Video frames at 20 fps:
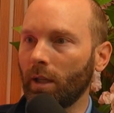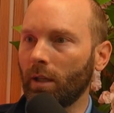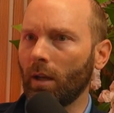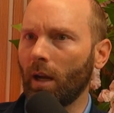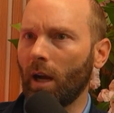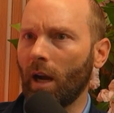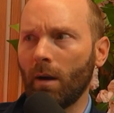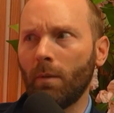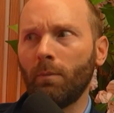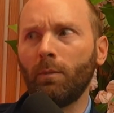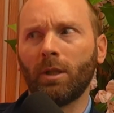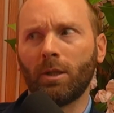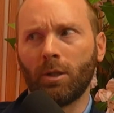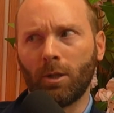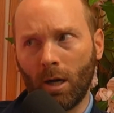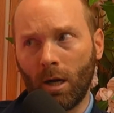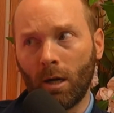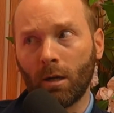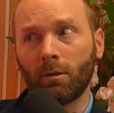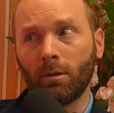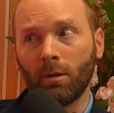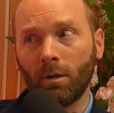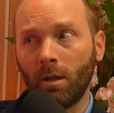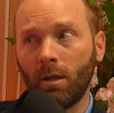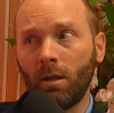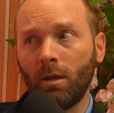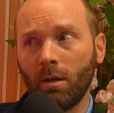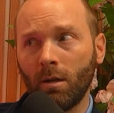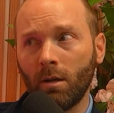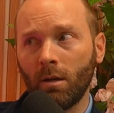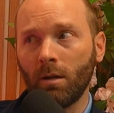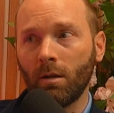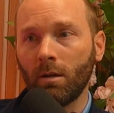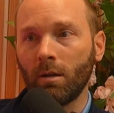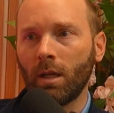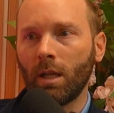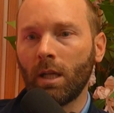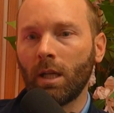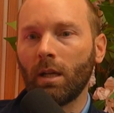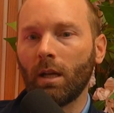I'm a doctor here,
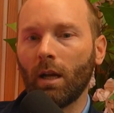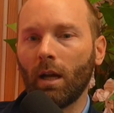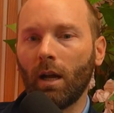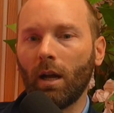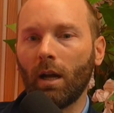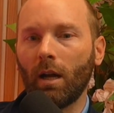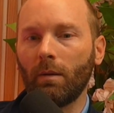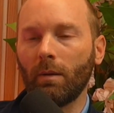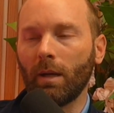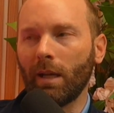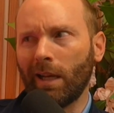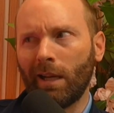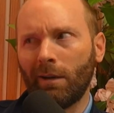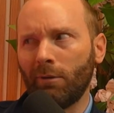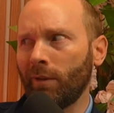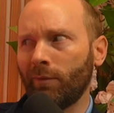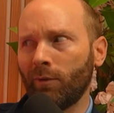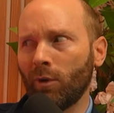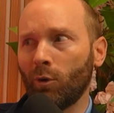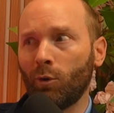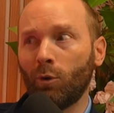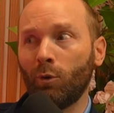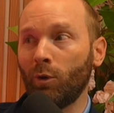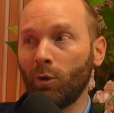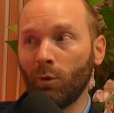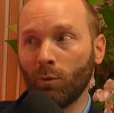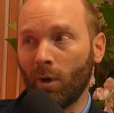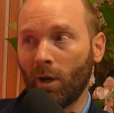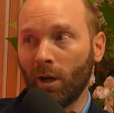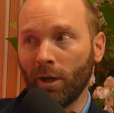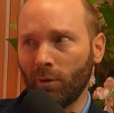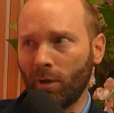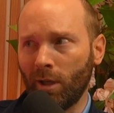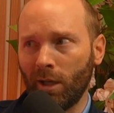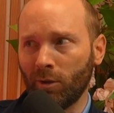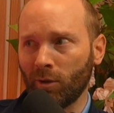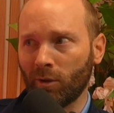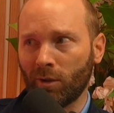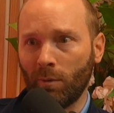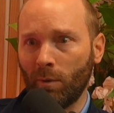and I don't even know who you are. You can't
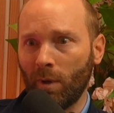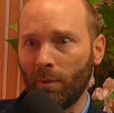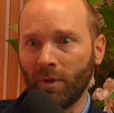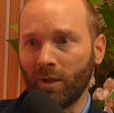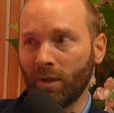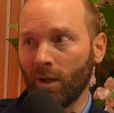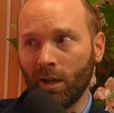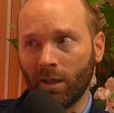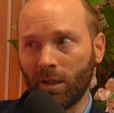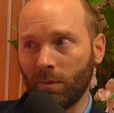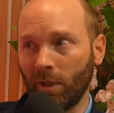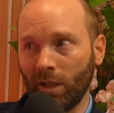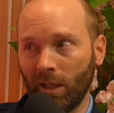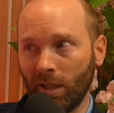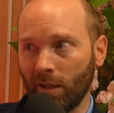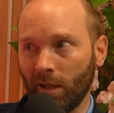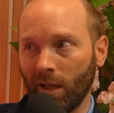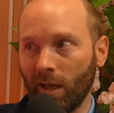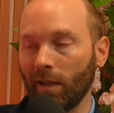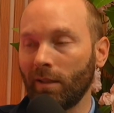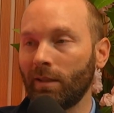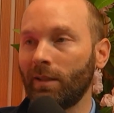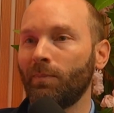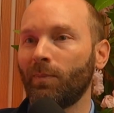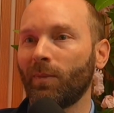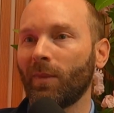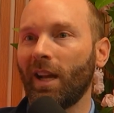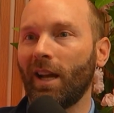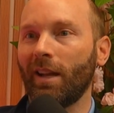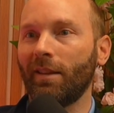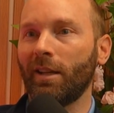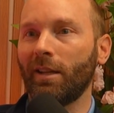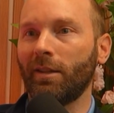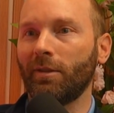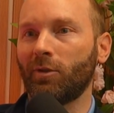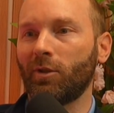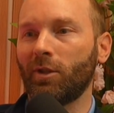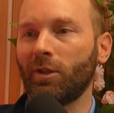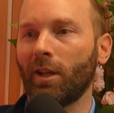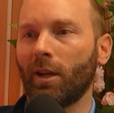just come up and talk to me like that. And then
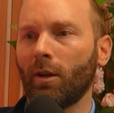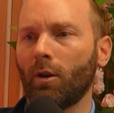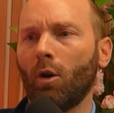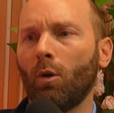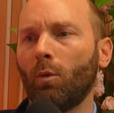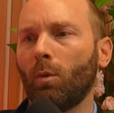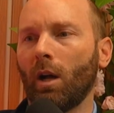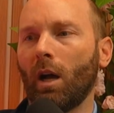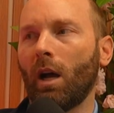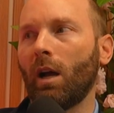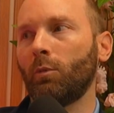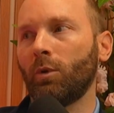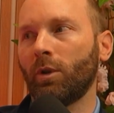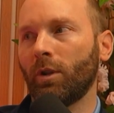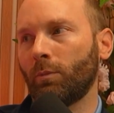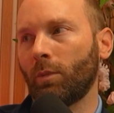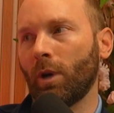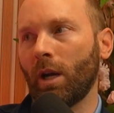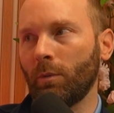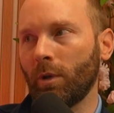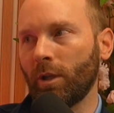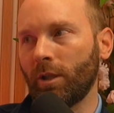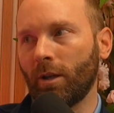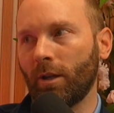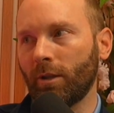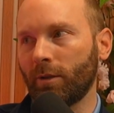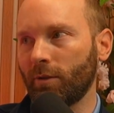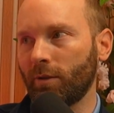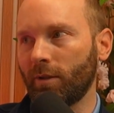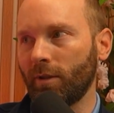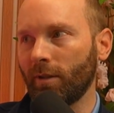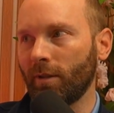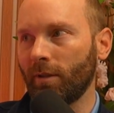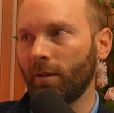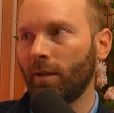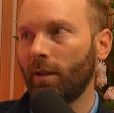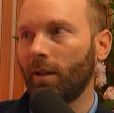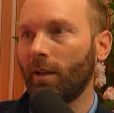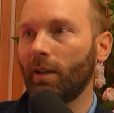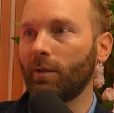she's like, oh, well, I'm one of the primary doctors here.
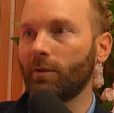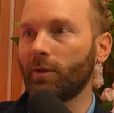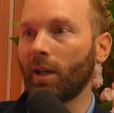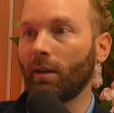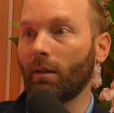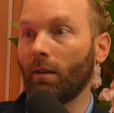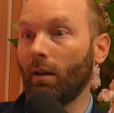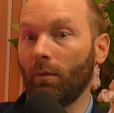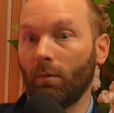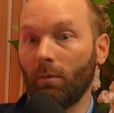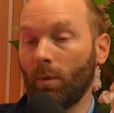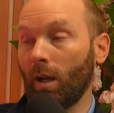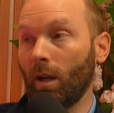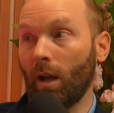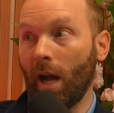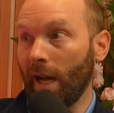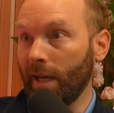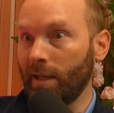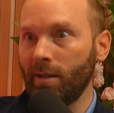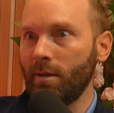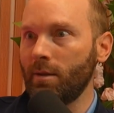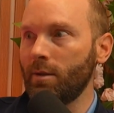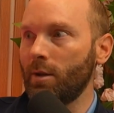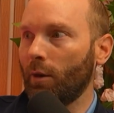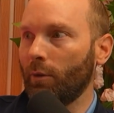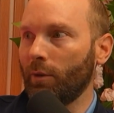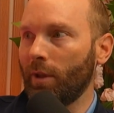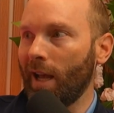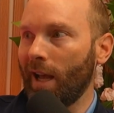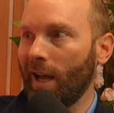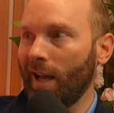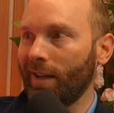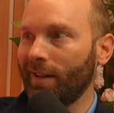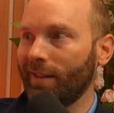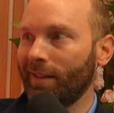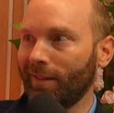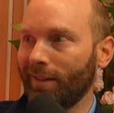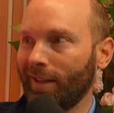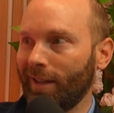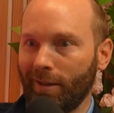And I was like, well, I didn't know
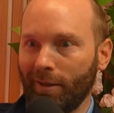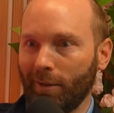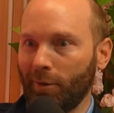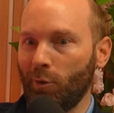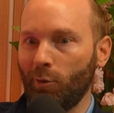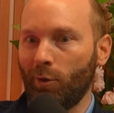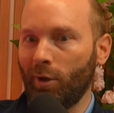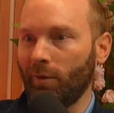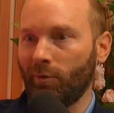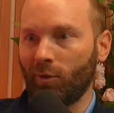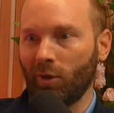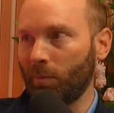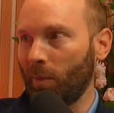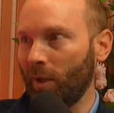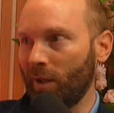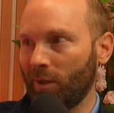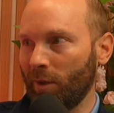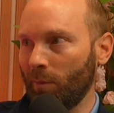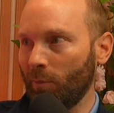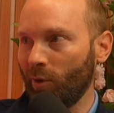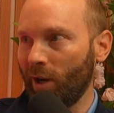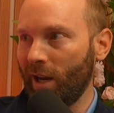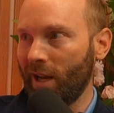that. Like, you could have just been some random